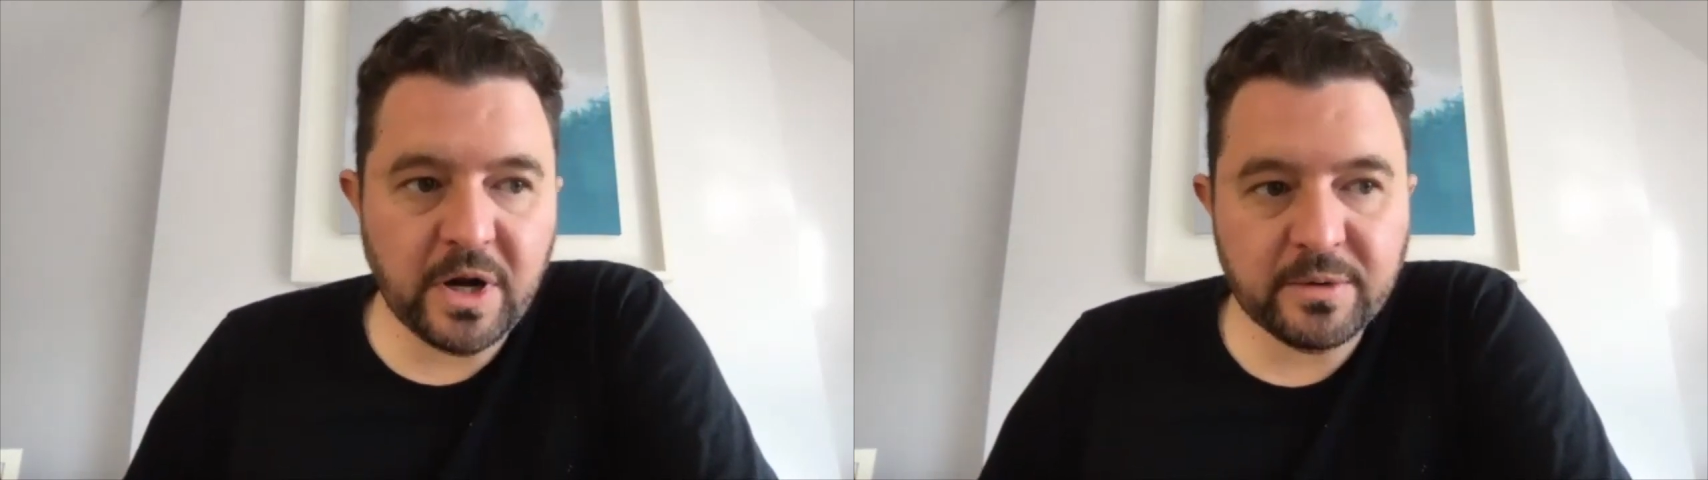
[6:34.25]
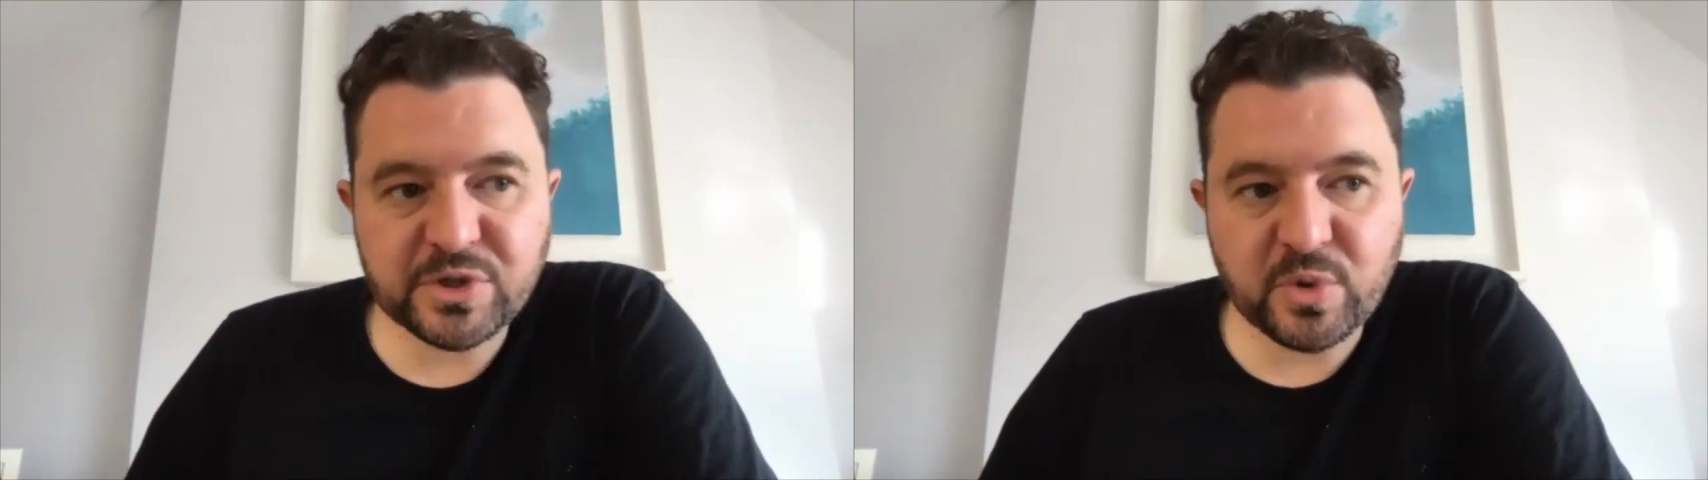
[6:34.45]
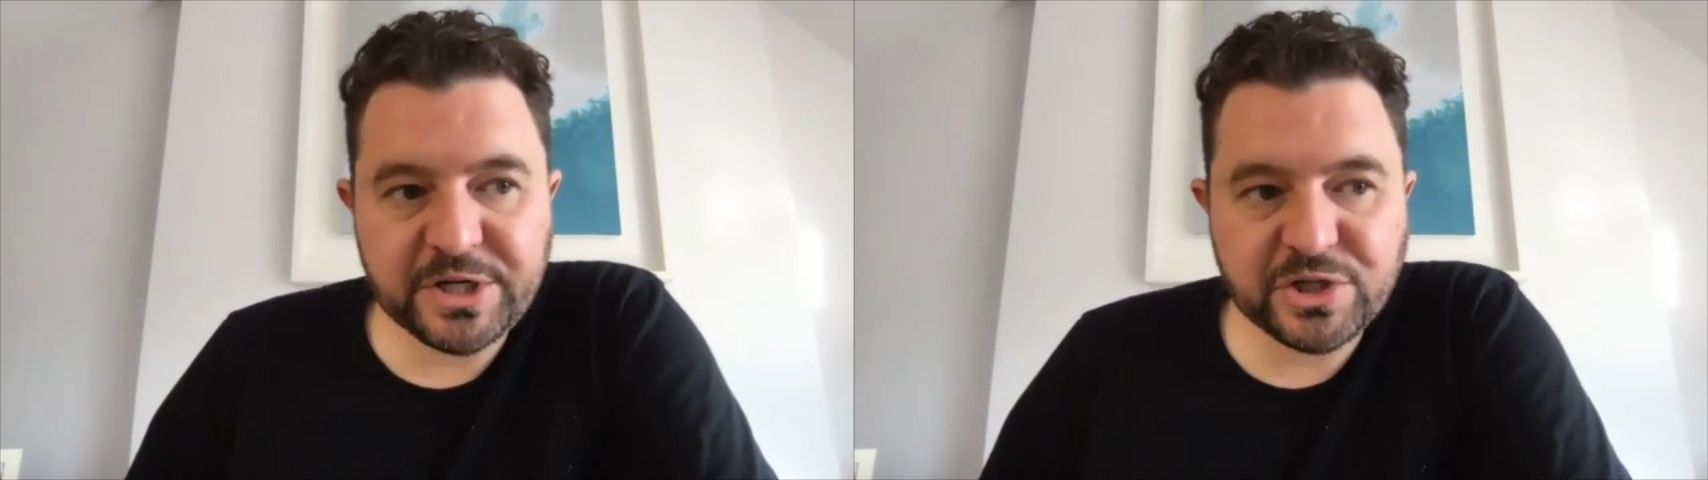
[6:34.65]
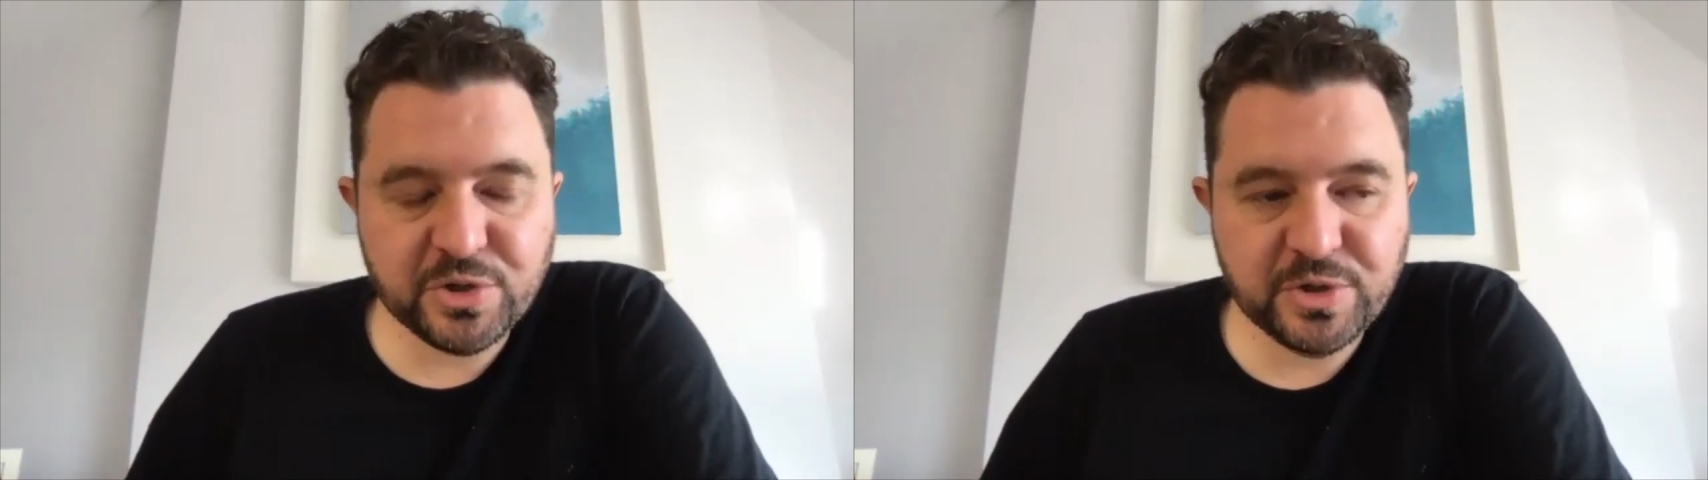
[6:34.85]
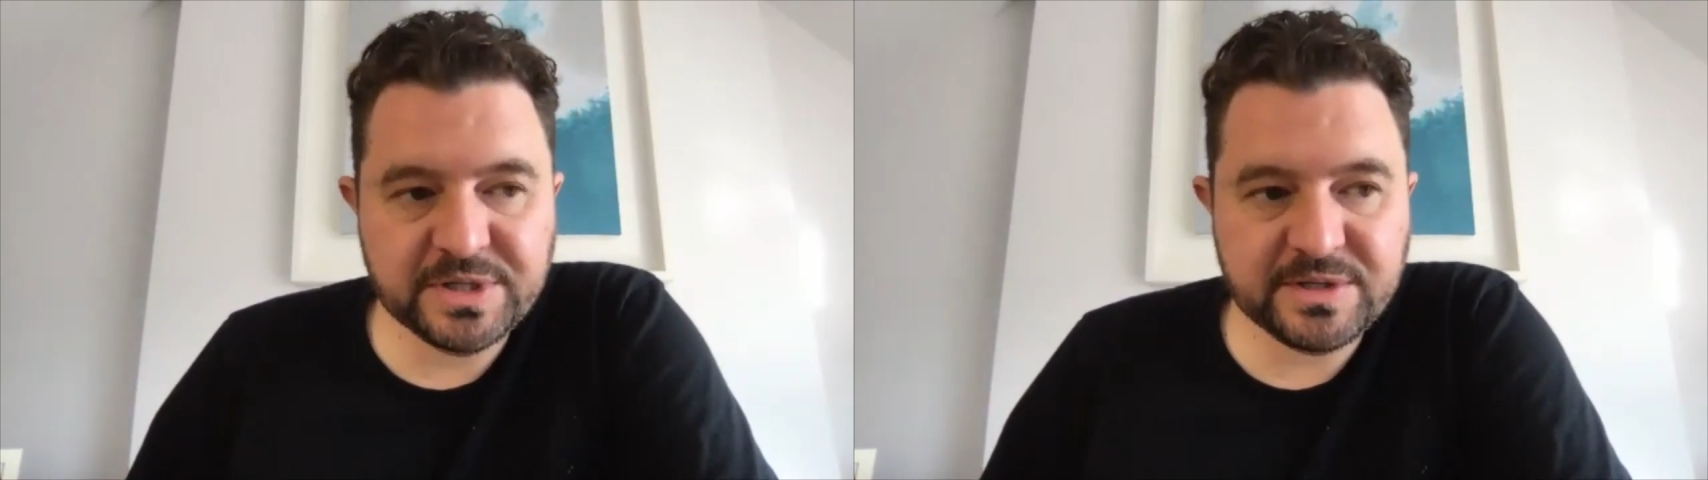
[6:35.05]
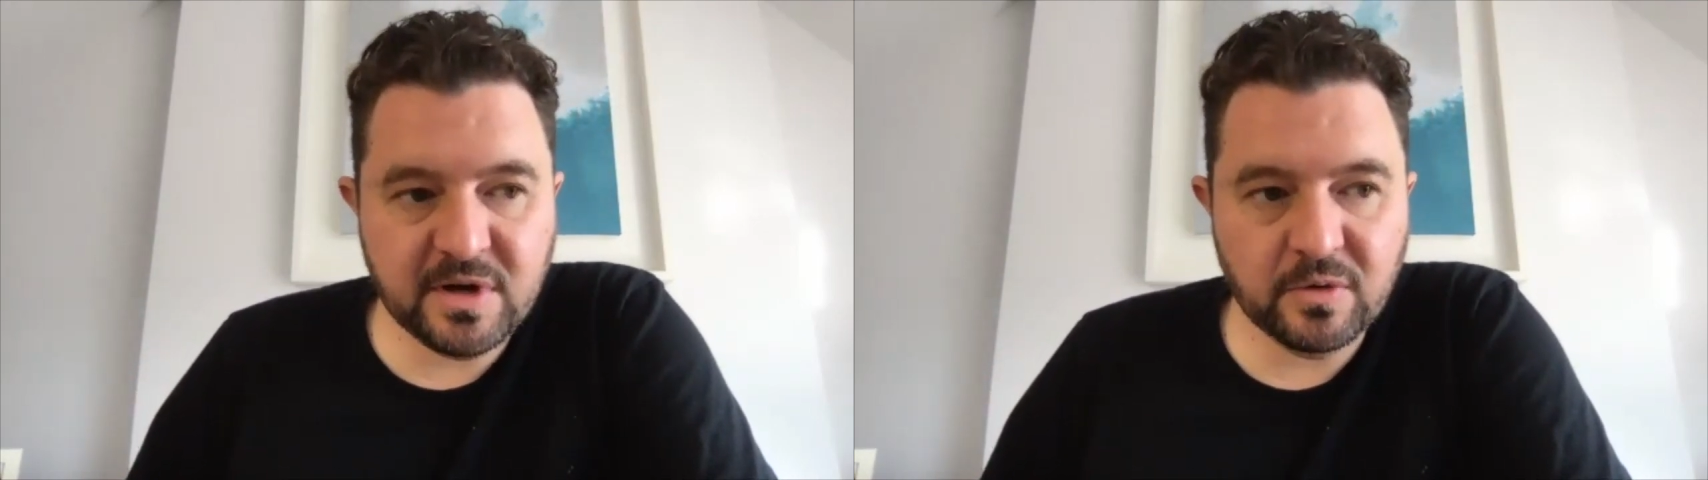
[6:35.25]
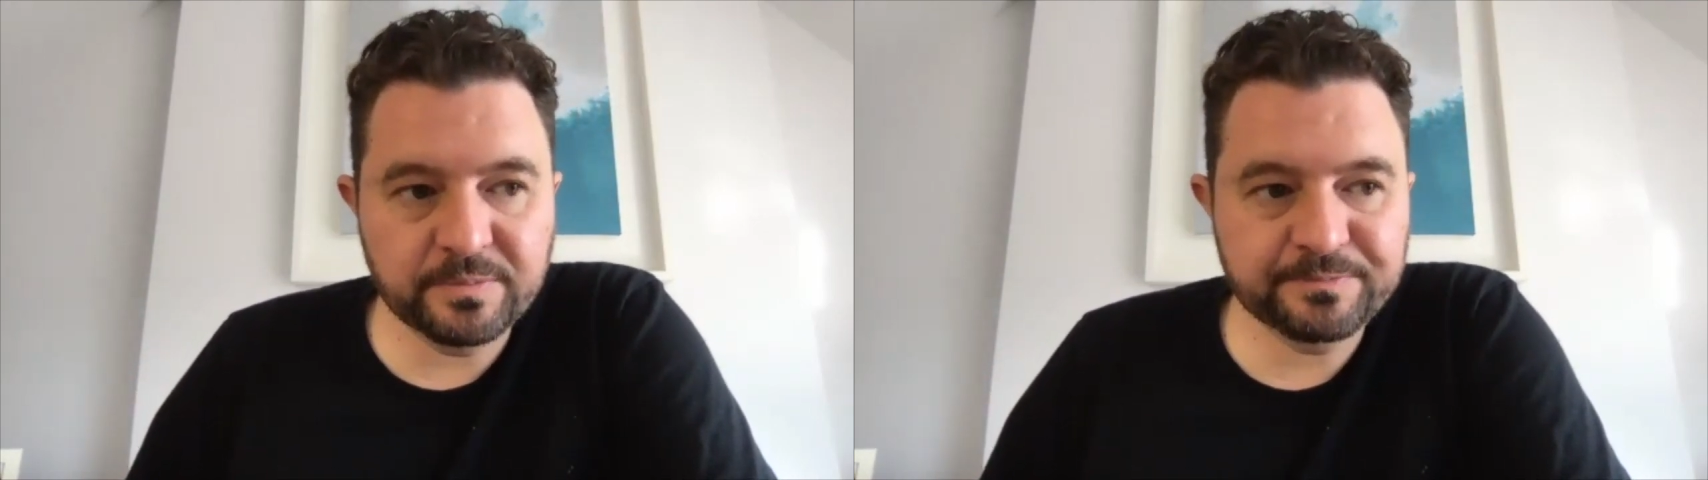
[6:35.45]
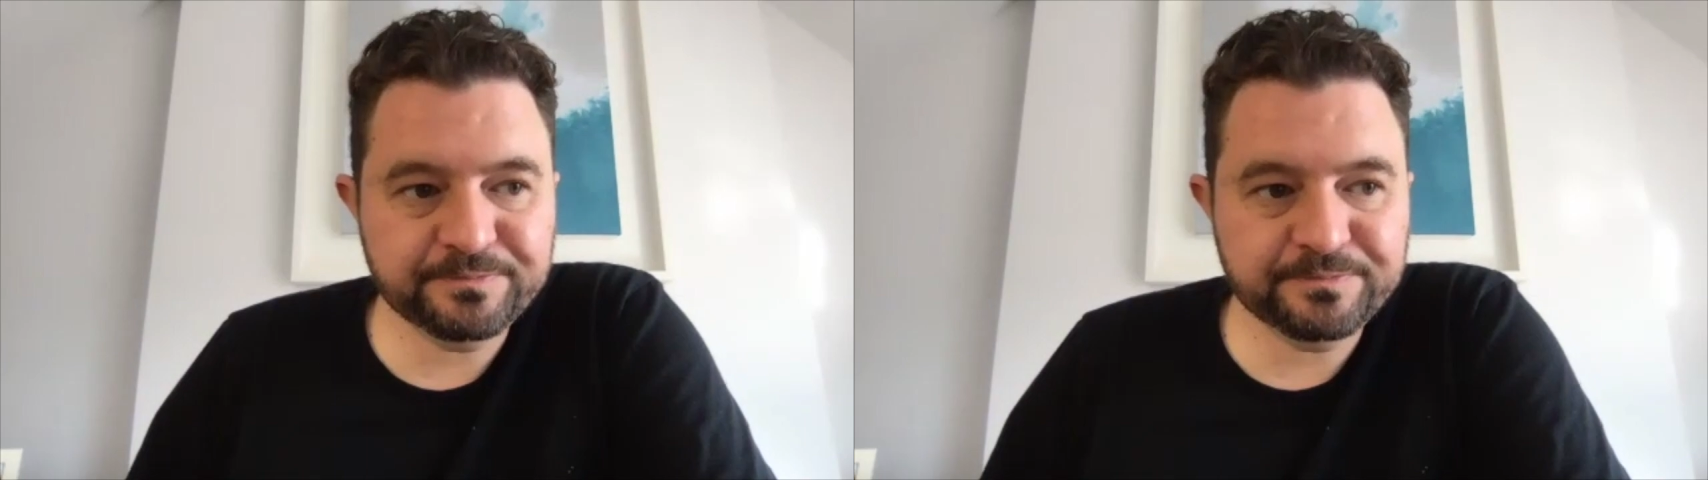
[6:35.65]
was 22 years old,